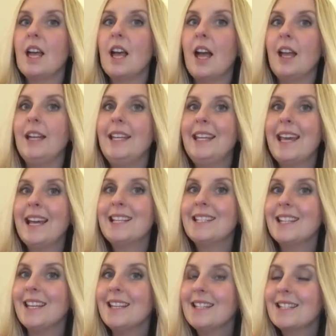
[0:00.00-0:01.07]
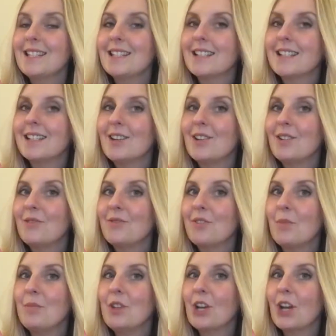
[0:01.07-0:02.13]
any guesses
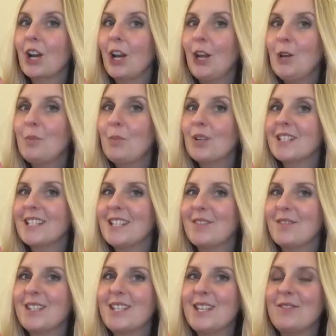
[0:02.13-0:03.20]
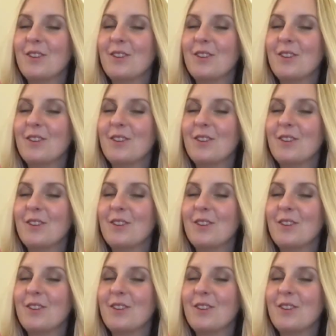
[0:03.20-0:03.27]
from the clue positivity